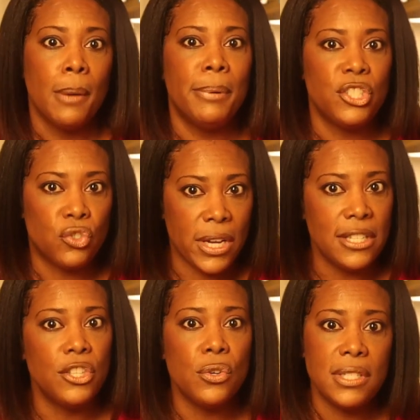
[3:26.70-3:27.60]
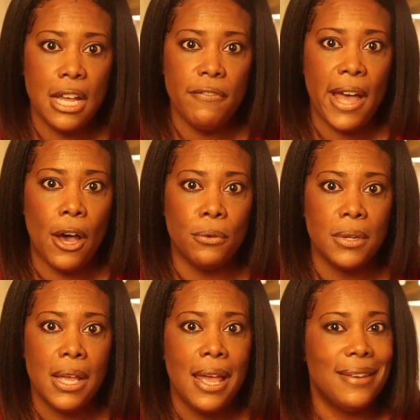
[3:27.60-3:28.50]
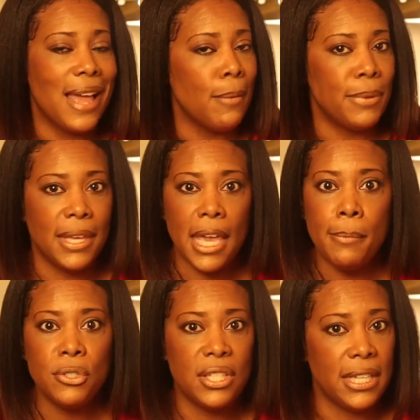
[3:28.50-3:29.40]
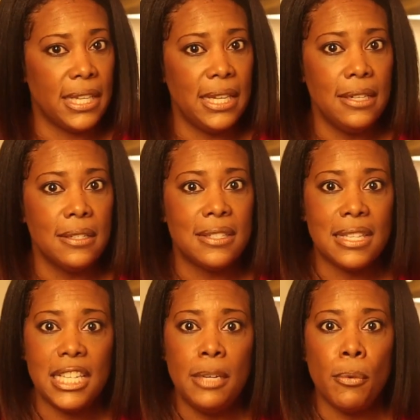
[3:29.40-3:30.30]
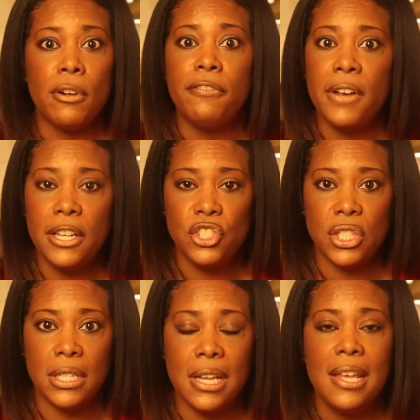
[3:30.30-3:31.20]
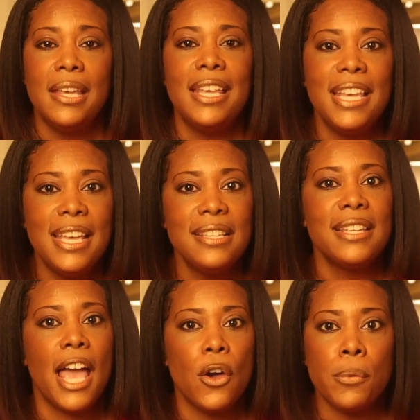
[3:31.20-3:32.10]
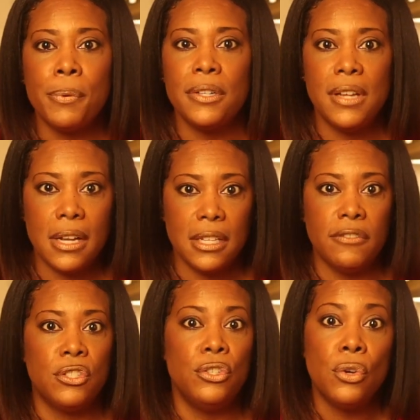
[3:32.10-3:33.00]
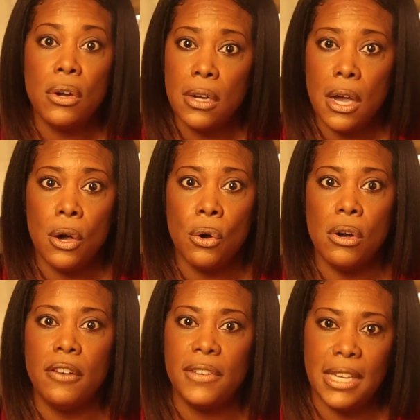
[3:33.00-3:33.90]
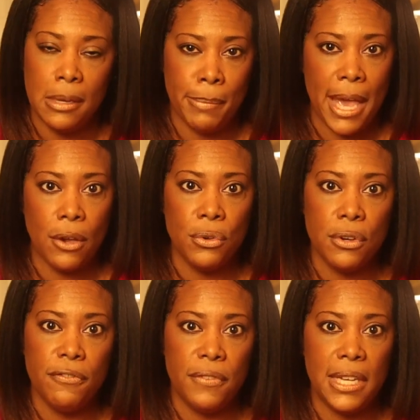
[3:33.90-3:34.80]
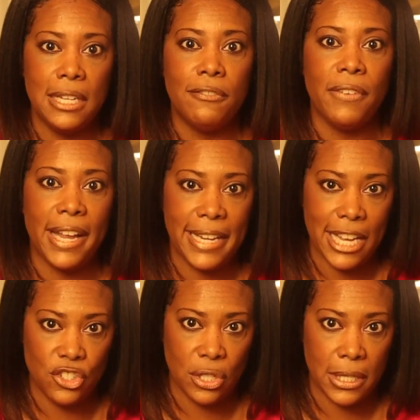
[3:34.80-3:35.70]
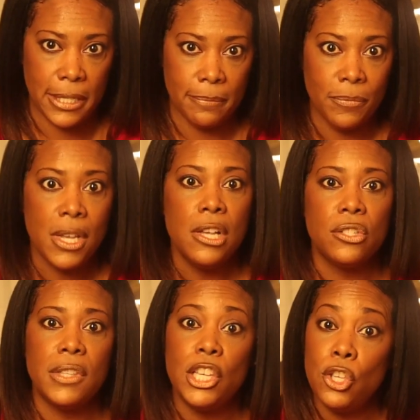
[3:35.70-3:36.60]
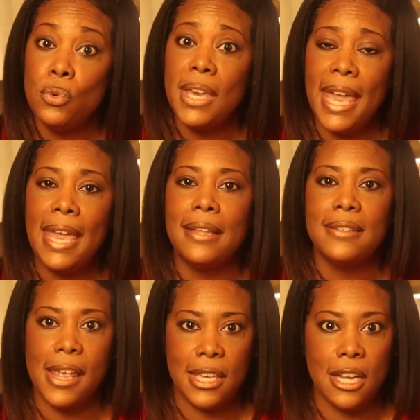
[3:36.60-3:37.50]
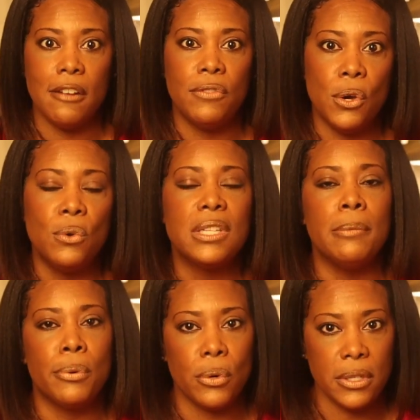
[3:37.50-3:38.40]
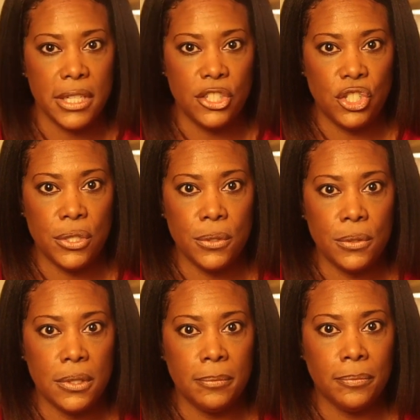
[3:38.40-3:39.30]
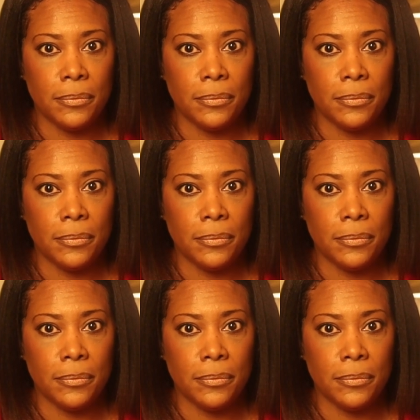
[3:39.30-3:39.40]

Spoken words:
But stressing yourself out, not being able to eat, sleep, or function is counterproductive to your goal of getting back on your feet financially so that you can take care of those important issues.